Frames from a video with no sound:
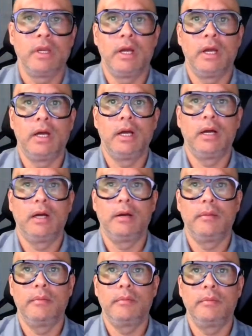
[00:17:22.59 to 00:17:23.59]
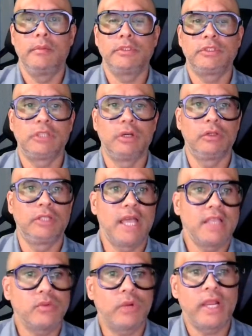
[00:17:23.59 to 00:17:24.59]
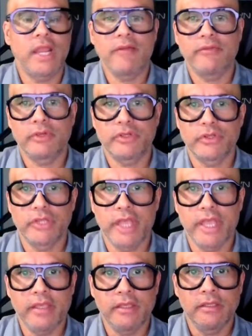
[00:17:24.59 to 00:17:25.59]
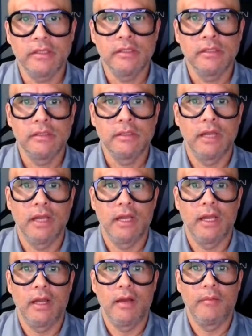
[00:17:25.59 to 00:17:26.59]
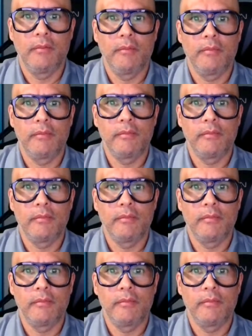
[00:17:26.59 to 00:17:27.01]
Uh, so that's what I have for today. Uh,